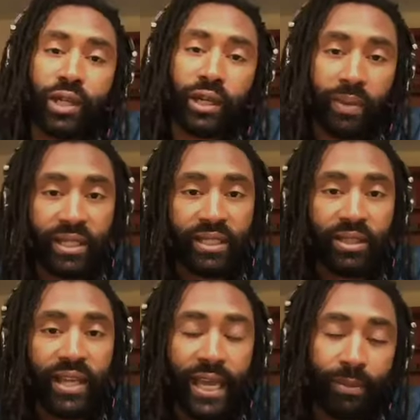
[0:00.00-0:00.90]
other job,
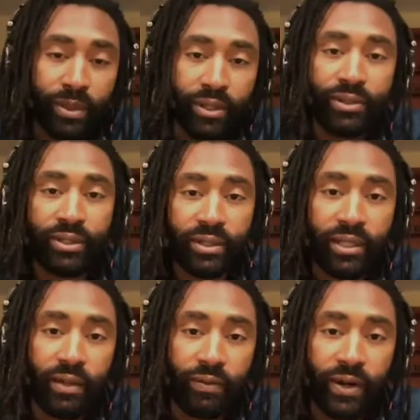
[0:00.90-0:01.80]
I still had bills
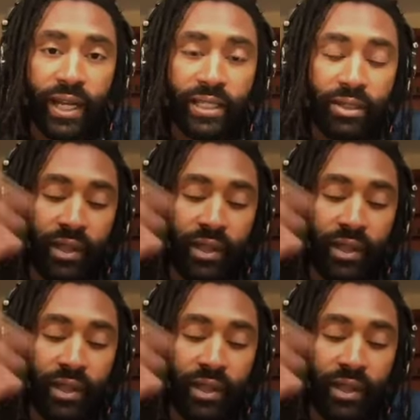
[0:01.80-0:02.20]
and stuff, right?